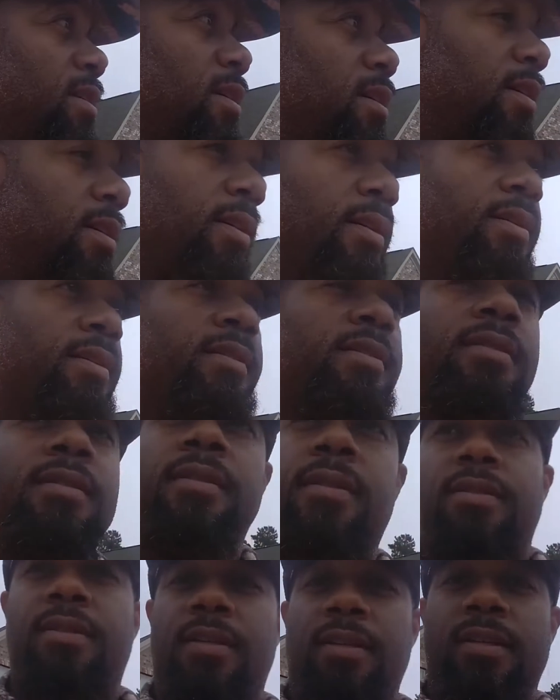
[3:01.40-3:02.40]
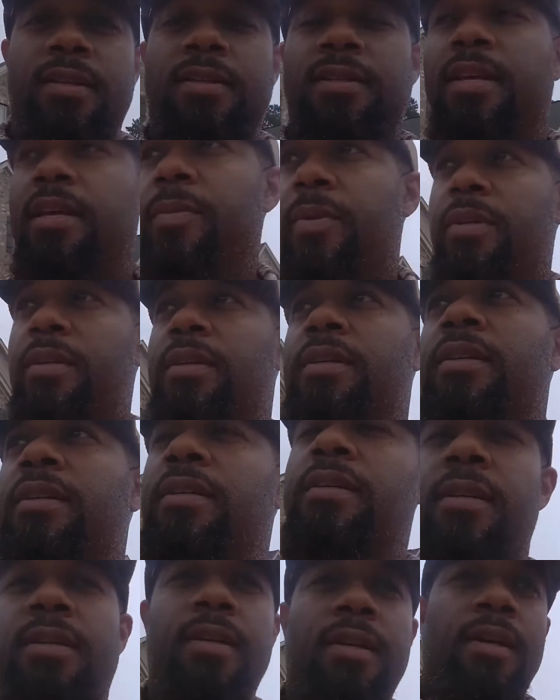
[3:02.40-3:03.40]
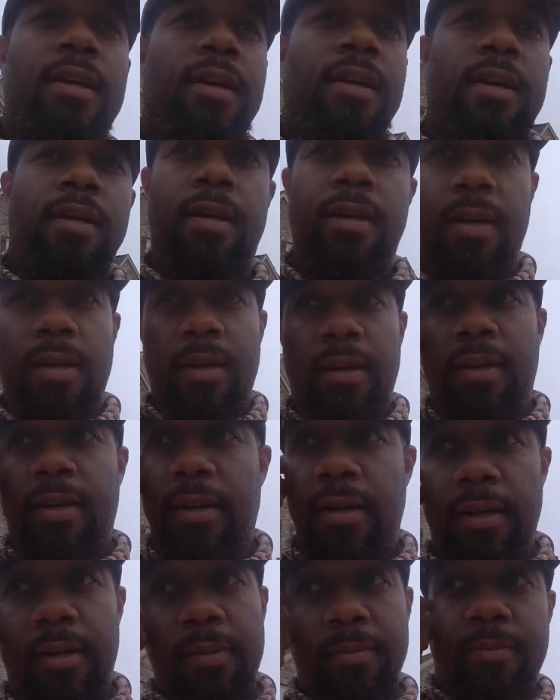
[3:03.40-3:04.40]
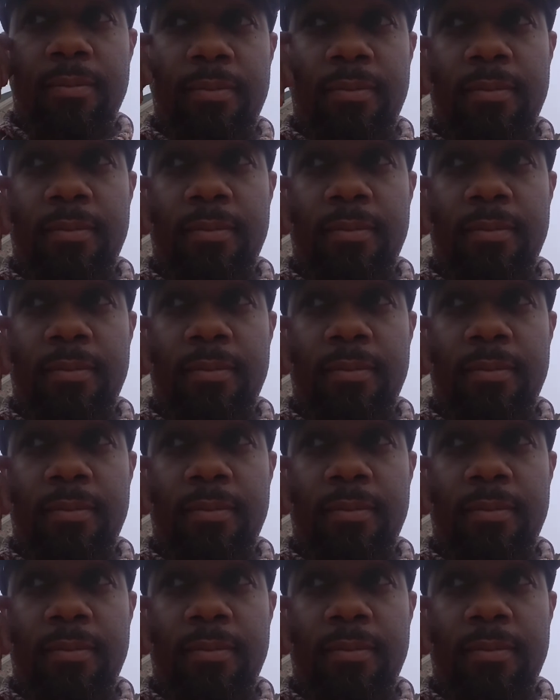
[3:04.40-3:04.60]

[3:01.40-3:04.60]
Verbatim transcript: uh, in this neighborhood. And um,